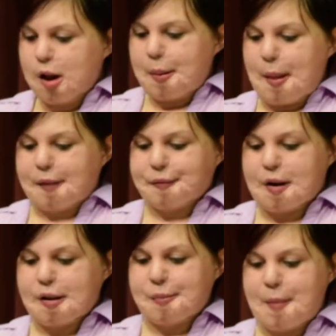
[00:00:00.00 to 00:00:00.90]
My
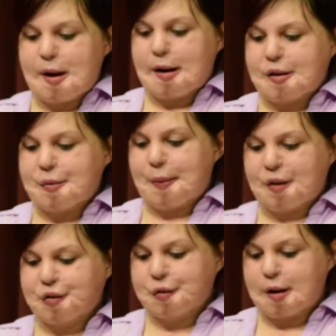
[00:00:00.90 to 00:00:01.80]
friends made it a
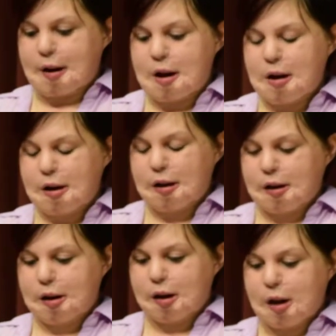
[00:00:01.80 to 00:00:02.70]
special night,
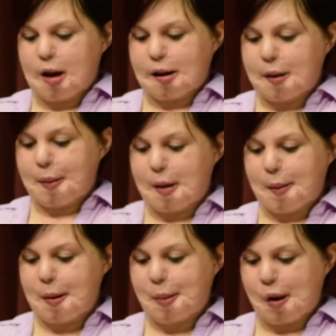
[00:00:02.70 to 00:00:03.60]
and they made
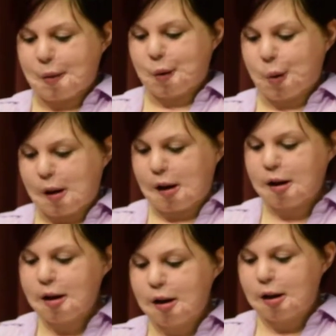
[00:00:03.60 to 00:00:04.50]
me prom
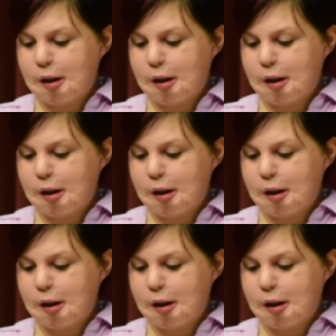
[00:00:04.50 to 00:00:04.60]
queen.